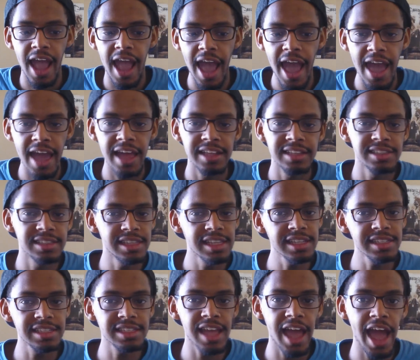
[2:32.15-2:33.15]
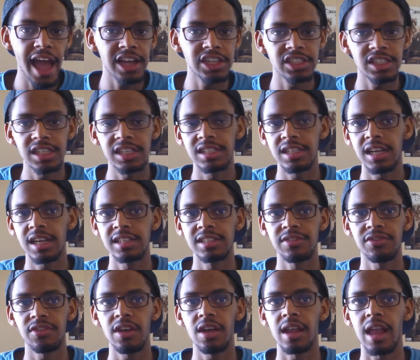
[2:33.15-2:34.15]
And this actually does
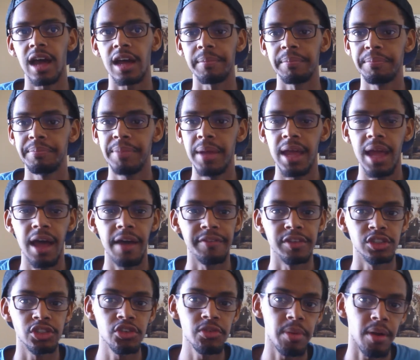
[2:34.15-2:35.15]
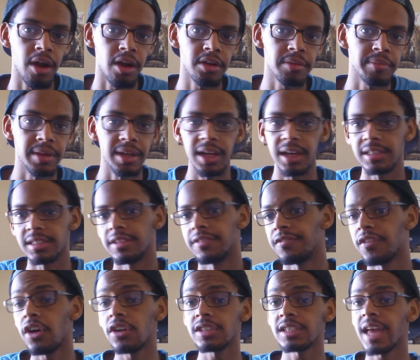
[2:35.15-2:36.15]
feel like a bit of a two-parter, because the
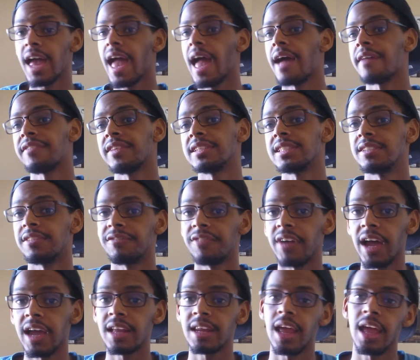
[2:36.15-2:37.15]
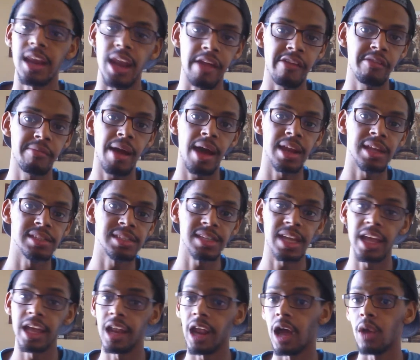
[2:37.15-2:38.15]
first half is the fight and everybody's
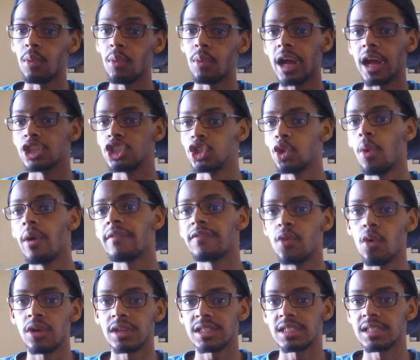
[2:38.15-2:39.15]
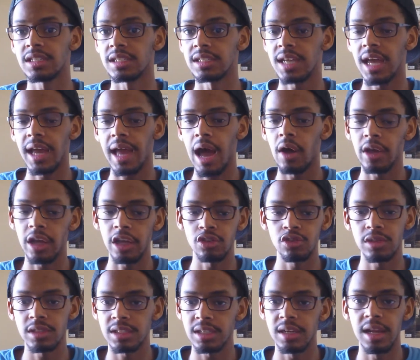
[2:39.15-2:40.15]
saying, like, we got to join forces to take out
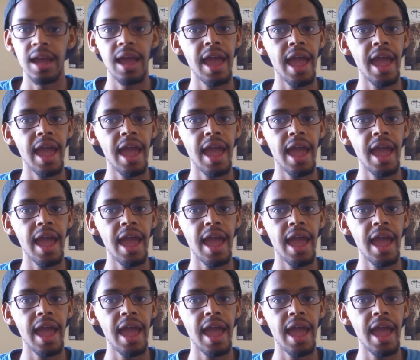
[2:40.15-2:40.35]
Hendrickson.